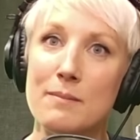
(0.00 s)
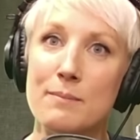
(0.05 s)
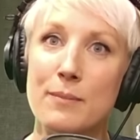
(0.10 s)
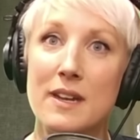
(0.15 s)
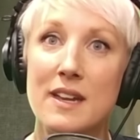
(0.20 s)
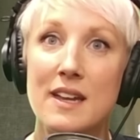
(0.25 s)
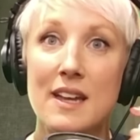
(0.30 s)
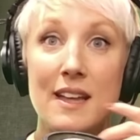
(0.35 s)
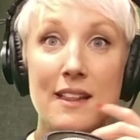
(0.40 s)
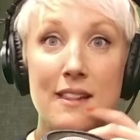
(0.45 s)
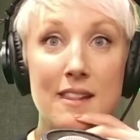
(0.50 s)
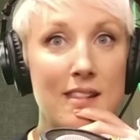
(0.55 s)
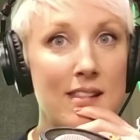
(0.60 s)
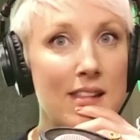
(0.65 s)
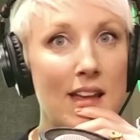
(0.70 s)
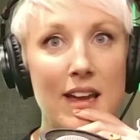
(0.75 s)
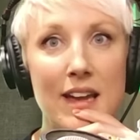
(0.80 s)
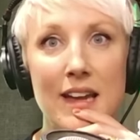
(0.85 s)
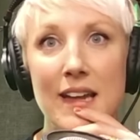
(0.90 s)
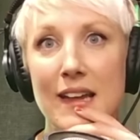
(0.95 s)
But it is,
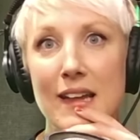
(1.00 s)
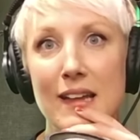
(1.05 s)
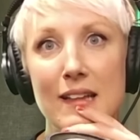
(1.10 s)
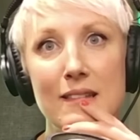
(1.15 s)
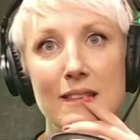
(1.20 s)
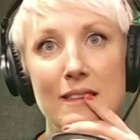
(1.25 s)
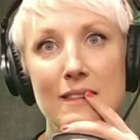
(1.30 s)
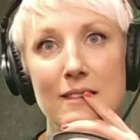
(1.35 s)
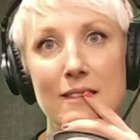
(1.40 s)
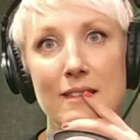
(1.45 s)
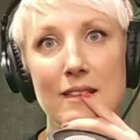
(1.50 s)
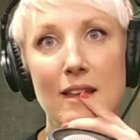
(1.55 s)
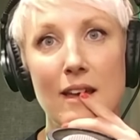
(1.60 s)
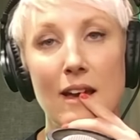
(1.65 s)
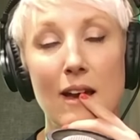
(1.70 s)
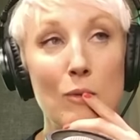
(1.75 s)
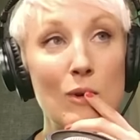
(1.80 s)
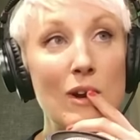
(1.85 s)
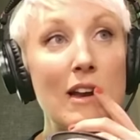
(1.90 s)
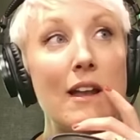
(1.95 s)
I
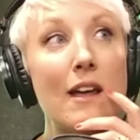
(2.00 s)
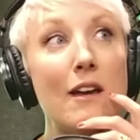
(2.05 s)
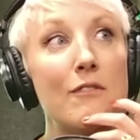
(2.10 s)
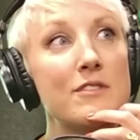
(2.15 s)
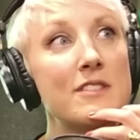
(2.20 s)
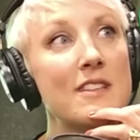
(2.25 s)
would love